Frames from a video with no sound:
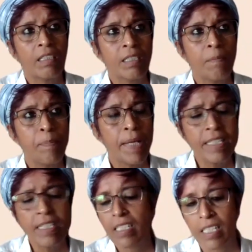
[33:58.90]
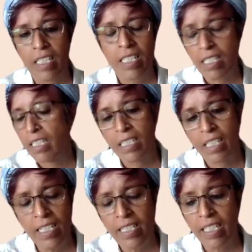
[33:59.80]
some basic
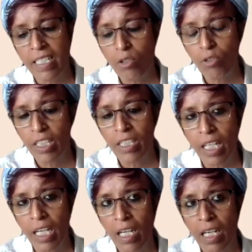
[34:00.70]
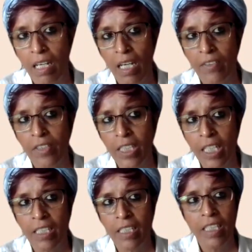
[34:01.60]
skill sets you think
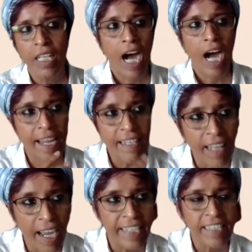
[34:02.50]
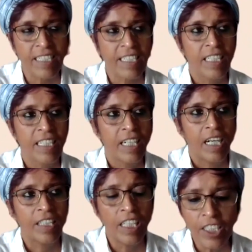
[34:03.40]
really highlights the